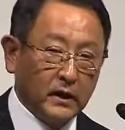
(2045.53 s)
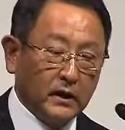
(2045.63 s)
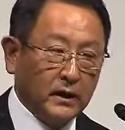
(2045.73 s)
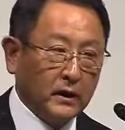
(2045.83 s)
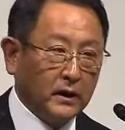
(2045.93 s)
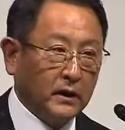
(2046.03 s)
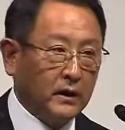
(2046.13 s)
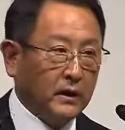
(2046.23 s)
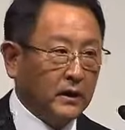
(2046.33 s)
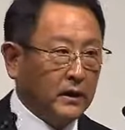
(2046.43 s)
A brand
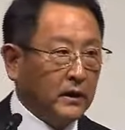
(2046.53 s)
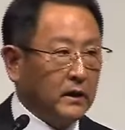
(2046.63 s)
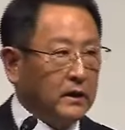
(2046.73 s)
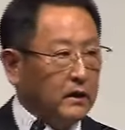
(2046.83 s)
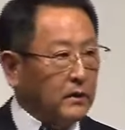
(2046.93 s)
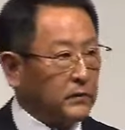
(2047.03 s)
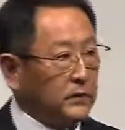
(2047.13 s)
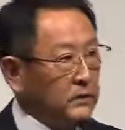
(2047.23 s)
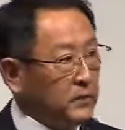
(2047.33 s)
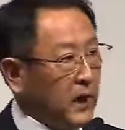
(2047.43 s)
value tended to go
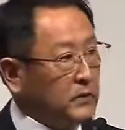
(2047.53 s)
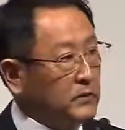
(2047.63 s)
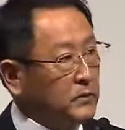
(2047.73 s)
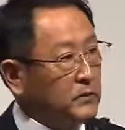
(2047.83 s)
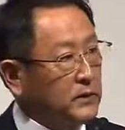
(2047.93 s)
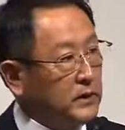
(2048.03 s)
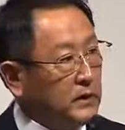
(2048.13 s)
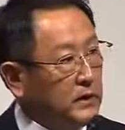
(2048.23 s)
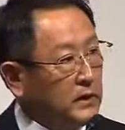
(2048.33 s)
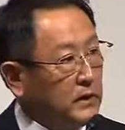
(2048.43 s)
down when it came
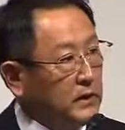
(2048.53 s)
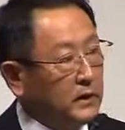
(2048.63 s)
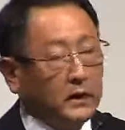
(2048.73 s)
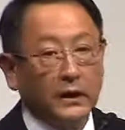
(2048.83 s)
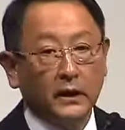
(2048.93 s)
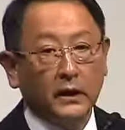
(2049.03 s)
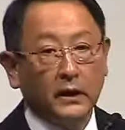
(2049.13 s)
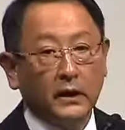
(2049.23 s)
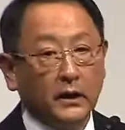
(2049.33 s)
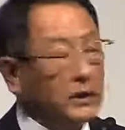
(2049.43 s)
to EV.
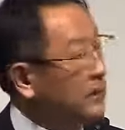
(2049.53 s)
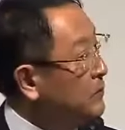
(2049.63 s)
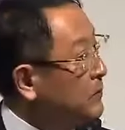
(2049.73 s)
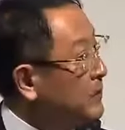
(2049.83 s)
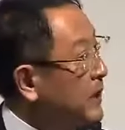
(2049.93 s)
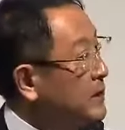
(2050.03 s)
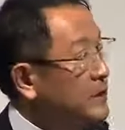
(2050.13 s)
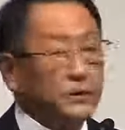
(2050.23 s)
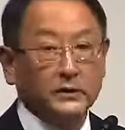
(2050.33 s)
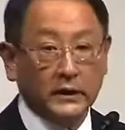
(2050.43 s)

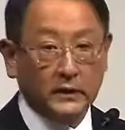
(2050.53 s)
In